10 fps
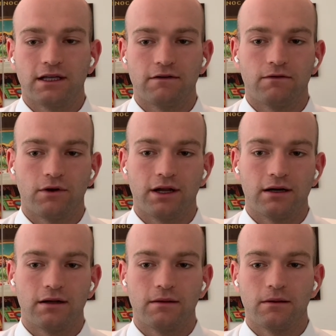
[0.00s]
Therefore,
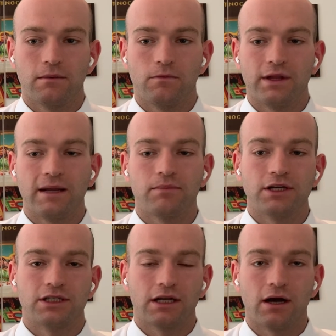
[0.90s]
when they
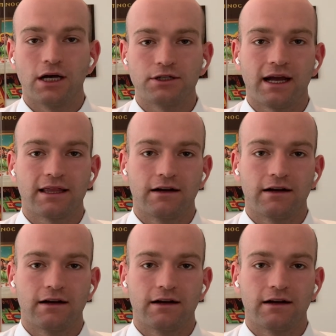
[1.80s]
breached the contract,